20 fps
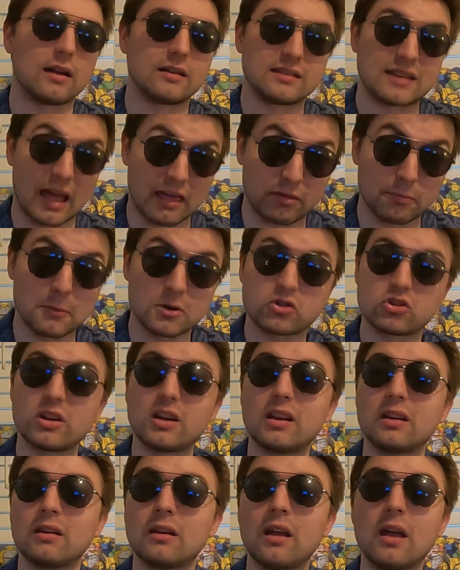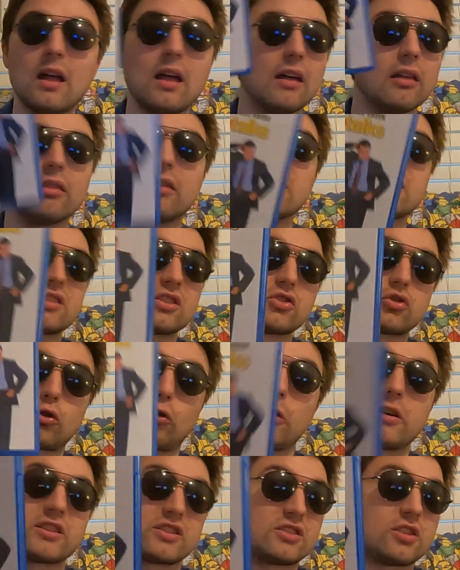Death Machine, this is
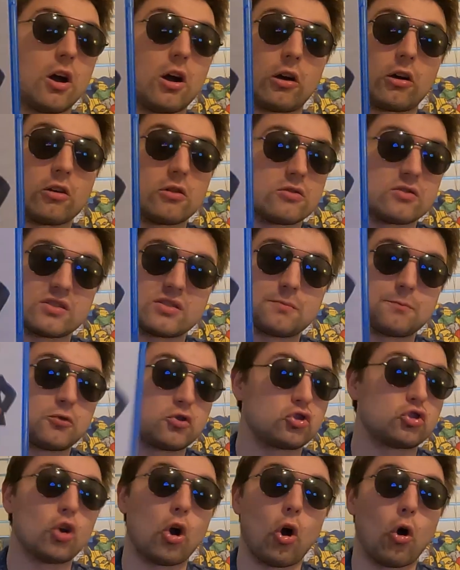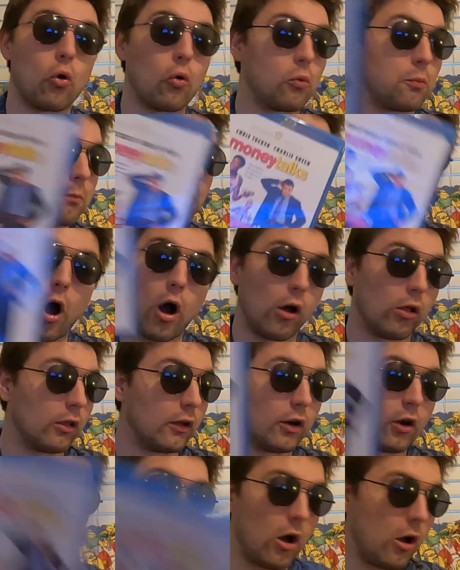Chris Tucker's show, all
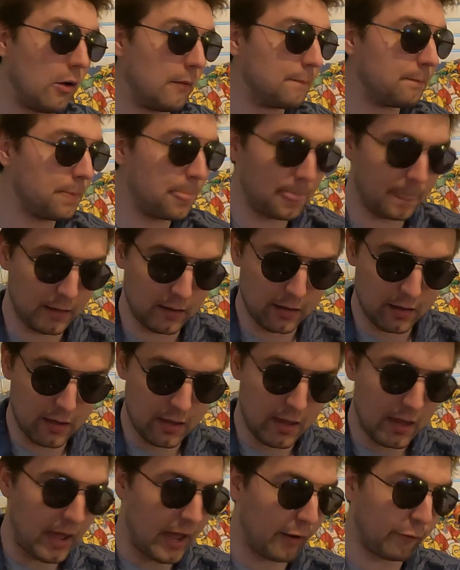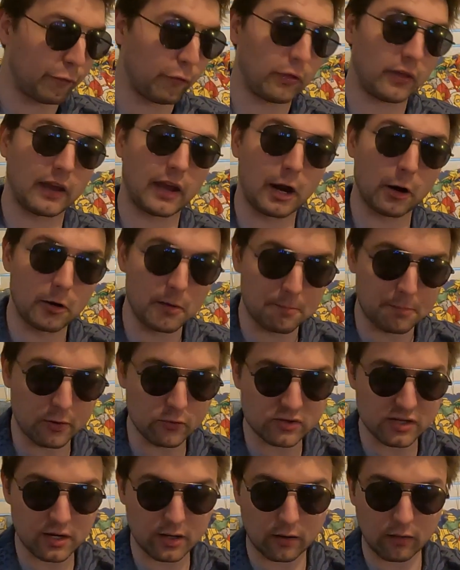in all. And for the Gary
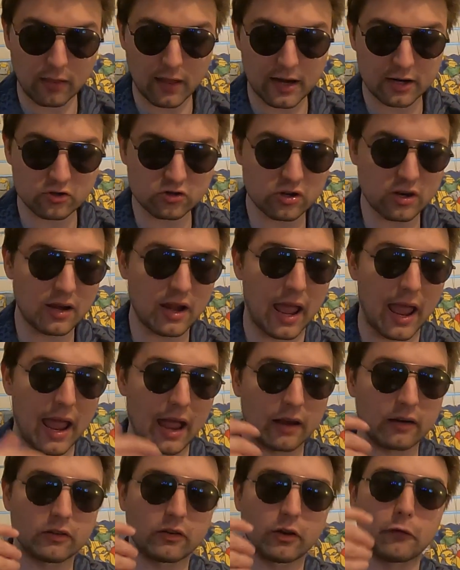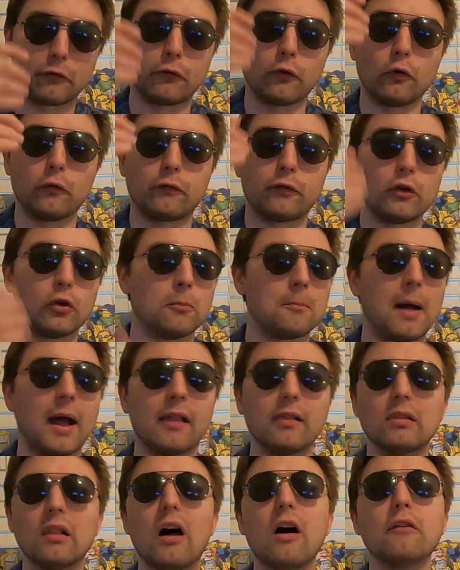Busey collection, and to fulfill my
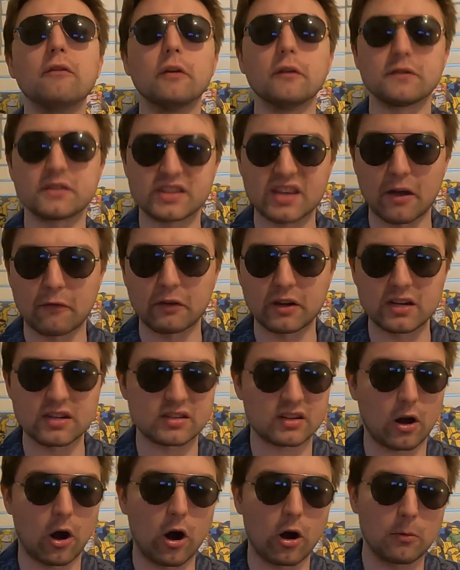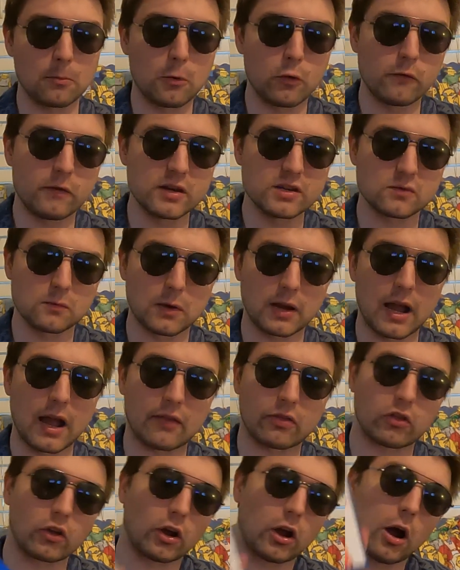love of 70s car movies, we
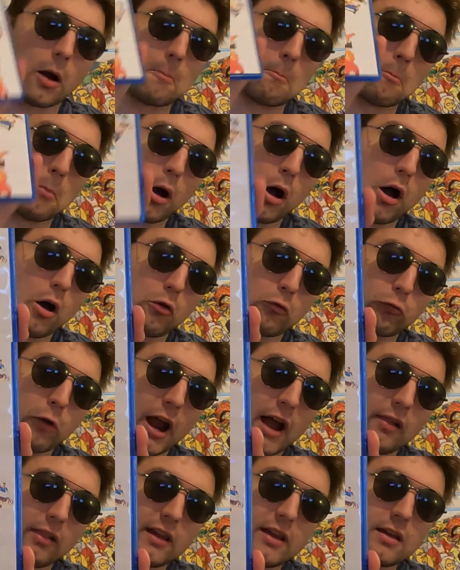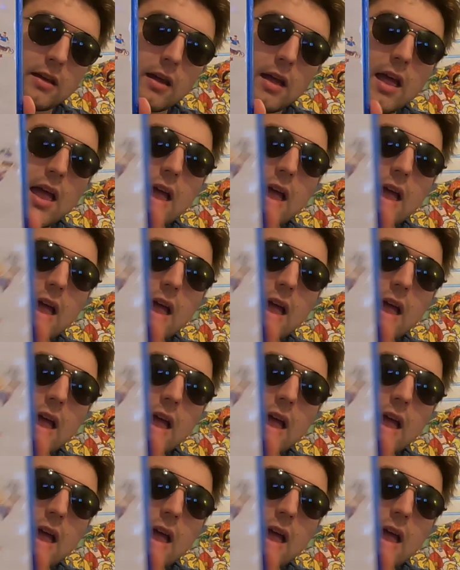got the Gumball Rally.